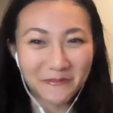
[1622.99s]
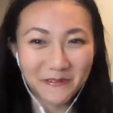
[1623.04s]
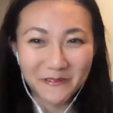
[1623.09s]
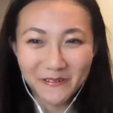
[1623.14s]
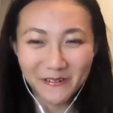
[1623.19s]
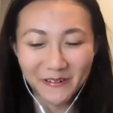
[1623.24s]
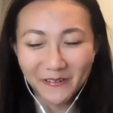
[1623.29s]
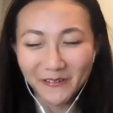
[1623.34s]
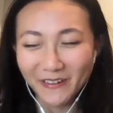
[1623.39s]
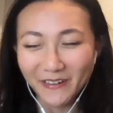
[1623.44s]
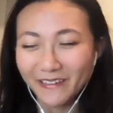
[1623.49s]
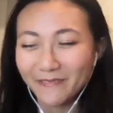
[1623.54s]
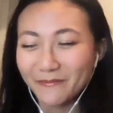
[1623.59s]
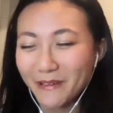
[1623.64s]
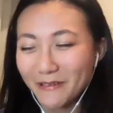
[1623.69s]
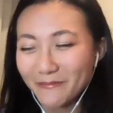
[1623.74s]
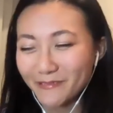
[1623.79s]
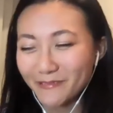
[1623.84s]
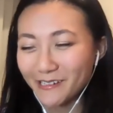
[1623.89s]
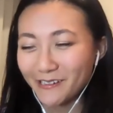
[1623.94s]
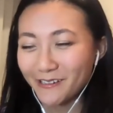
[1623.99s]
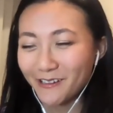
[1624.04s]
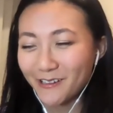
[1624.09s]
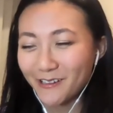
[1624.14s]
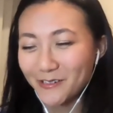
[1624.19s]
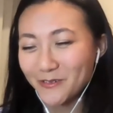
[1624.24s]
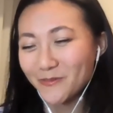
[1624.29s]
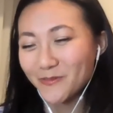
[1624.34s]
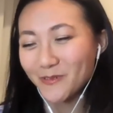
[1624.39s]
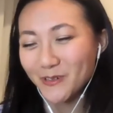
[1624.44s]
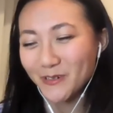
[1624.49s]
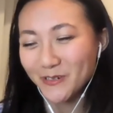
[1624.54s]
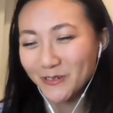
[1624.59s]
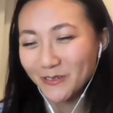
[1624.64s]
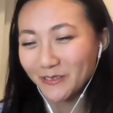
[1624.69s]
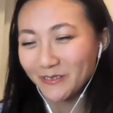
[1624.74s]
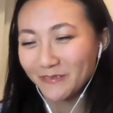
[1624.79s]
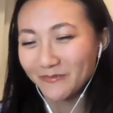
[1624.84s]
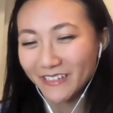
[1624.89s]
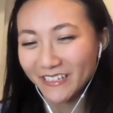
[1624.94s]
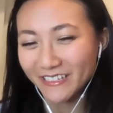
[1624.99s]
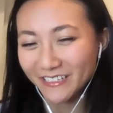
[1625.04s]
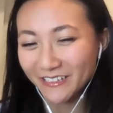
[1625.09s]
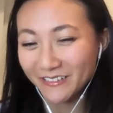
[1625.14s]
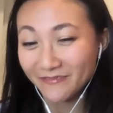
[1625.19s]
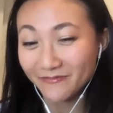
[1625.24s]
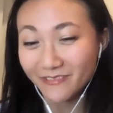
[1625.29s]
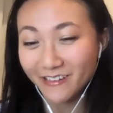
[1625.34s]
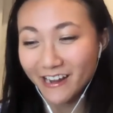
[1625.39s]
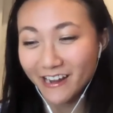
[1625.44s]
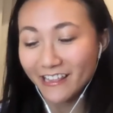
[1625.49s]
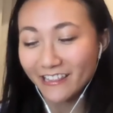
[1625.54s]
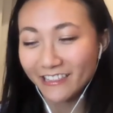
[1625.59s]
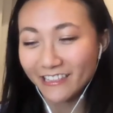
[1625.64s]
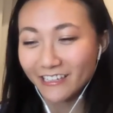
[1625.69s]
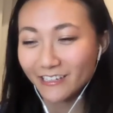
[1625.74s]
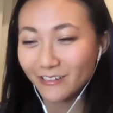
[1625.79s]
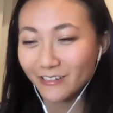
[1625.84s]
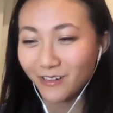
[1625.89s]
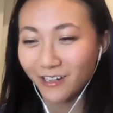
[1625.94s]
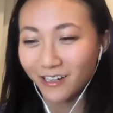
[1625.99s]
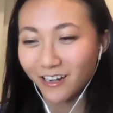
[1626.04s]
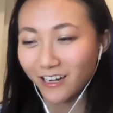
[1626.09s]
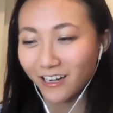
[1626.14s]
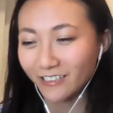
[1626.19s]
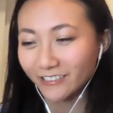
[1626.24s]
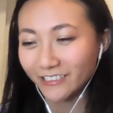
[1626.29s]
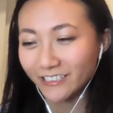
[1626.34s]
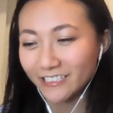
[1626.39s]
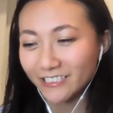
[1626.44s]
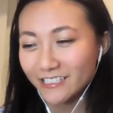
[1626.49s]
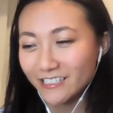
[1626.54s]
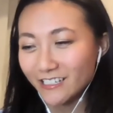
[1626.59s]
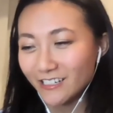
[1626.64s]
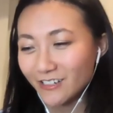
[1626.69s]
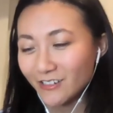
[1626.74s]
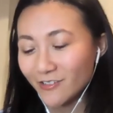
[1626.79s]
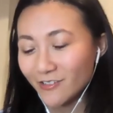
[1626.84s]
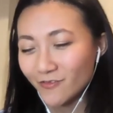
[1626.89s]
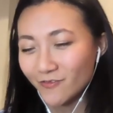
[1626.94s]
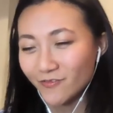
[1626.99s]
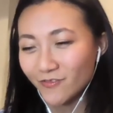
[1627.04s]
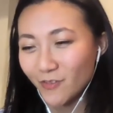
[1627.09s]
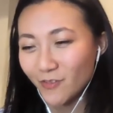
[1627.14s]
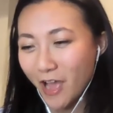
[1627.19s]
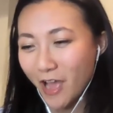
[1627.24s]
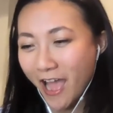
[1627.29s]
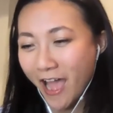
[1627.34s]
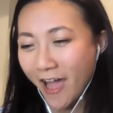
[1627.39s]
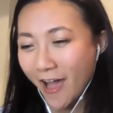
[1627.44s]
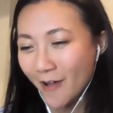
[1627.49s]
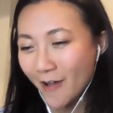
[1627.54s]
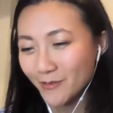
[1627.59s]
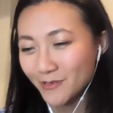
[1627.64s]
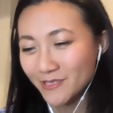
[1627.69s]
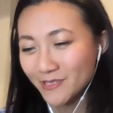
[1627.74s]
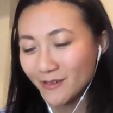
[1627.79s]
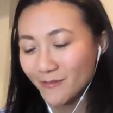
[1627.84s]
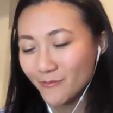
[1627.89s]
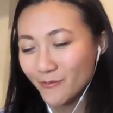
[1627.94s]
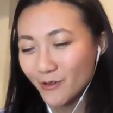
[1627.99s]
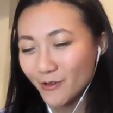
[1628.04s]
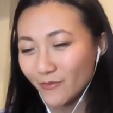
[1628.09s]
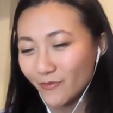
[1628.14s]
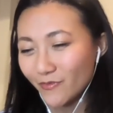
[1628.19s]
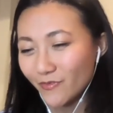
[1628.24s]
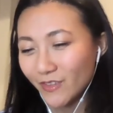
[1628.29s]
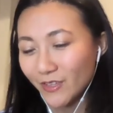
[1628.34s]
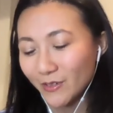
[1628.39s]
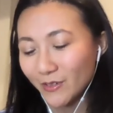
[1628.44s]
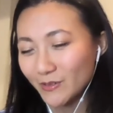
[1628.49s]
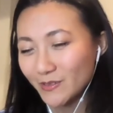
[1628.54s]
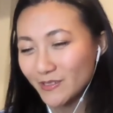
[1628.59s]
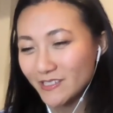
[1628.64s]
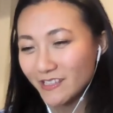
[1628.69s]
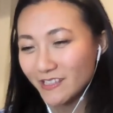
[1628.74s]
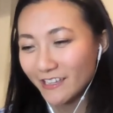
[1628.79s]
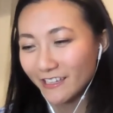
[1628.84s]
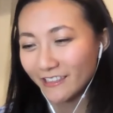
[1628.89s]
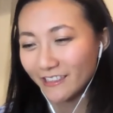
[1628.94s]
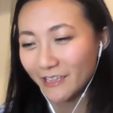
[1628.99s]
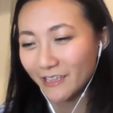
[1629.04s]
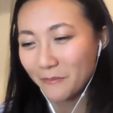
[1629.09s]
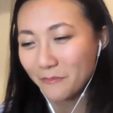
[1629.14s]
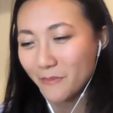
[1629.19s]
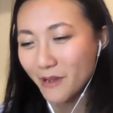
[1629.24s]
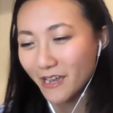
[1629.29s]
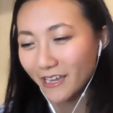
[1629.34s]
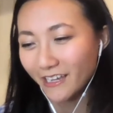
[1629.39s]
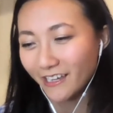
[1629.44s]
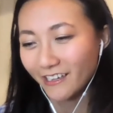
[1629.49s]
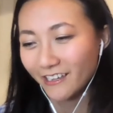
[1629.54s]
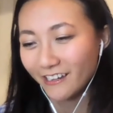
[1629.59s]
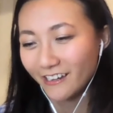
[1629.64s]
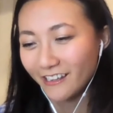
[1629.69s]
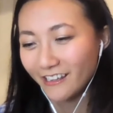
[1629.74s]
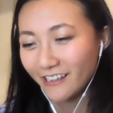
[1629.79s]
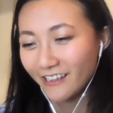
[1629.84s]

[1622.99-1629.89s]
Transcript: agree. It might be a controversial opinion, but I think regardless of how someone feels like they might